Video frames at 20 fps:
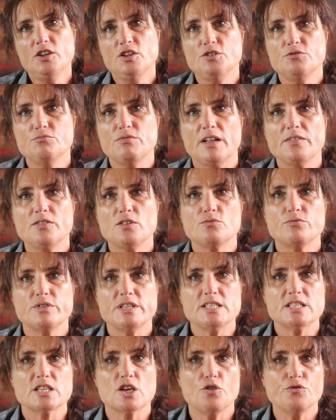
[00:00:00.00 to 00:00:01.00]
you run the
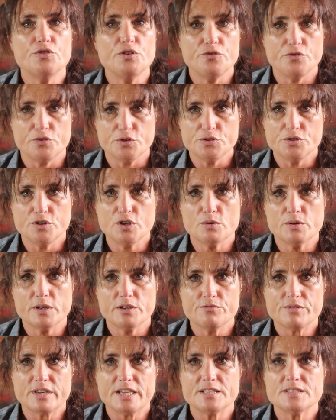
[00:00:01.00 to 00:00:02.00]
risk of your food
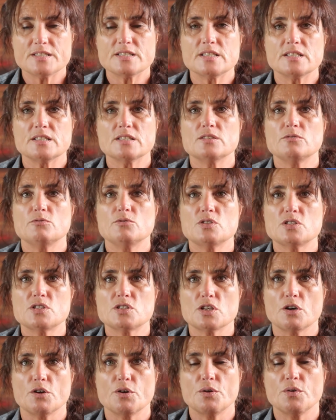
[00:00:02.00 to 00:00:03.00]
going rancid.
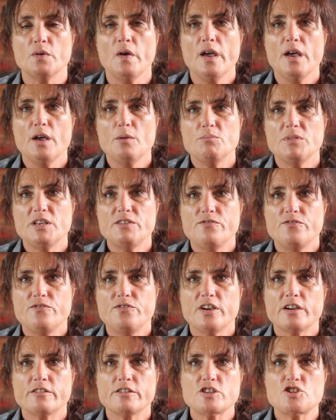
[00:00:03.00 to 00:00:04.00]
So be
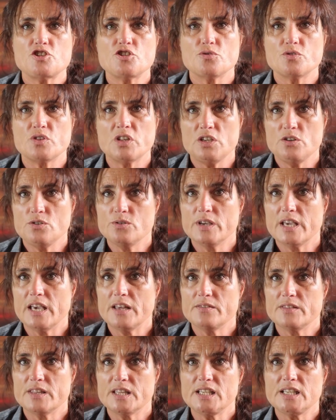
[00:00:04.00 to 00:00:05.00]
very sure that you
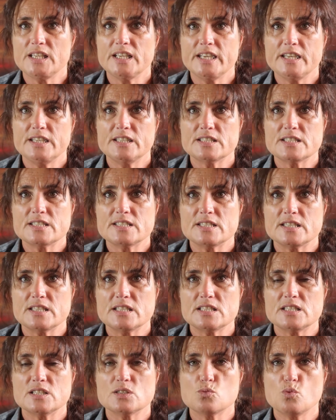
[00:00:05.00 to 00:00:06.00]
get the leanest.
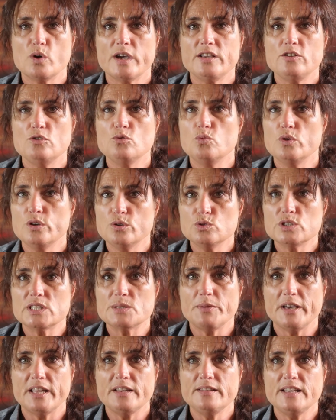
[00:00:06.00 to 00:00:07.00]
This is where you will
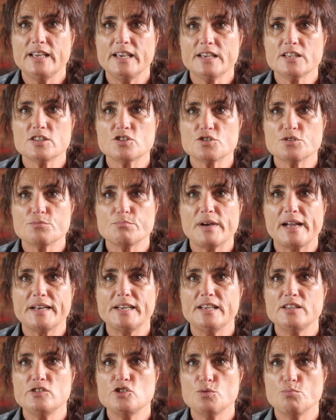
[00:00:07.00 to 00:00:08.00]
spend the extra
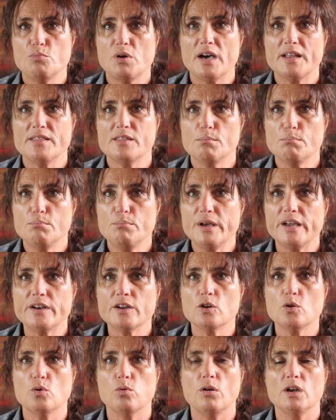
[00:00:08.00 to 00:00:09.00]
money to buy the
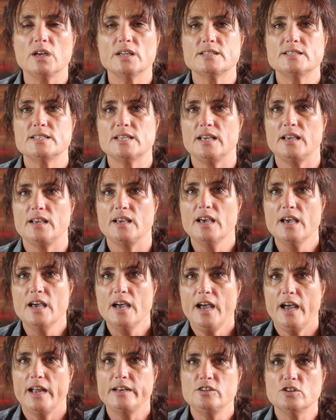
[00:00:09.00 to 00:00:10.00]
better quality
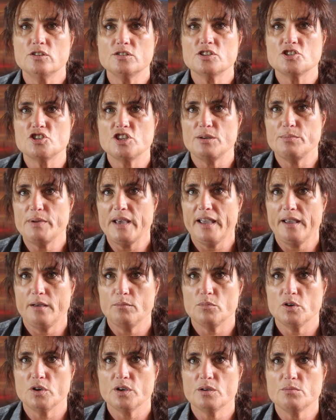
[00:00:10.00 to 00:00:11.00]
and not the cheap
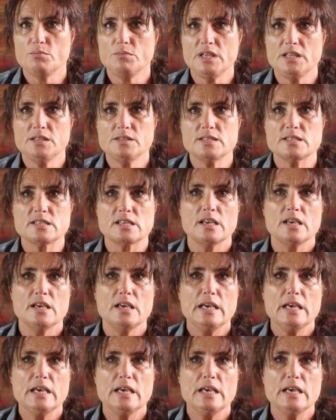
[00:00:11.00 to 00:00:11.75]
hamburger mince.